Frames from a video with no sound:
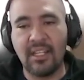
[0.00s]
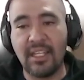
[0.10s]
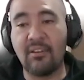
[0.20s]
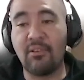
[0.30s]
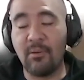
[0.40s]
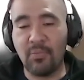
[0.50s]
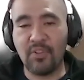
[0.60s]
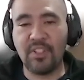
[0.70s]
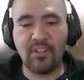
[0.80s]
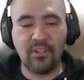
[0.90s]
The
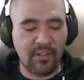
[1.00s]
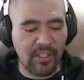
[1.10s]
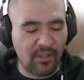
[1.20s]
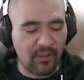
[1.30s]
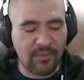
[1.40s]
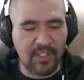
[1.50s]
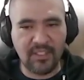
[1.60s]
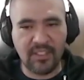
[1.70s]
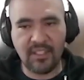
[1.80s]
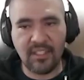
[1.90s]
repository of
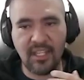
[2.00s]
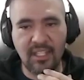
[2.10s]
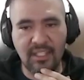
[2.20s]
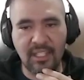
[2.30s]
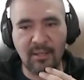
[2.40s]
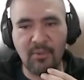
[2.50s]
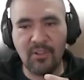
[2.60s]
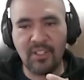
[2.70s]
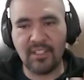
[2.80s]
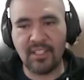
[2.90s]
this
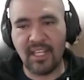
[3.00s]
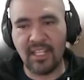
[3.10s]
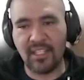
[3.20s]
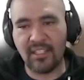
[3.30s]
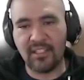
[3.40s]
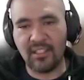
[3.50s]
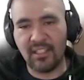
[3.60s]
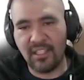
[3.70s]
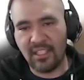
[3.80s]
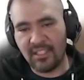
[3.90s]
demo is
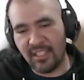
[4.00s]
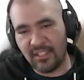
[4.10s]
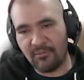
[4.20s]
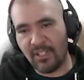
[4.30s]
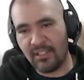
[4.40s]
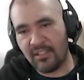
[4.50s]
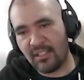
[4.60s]
this one,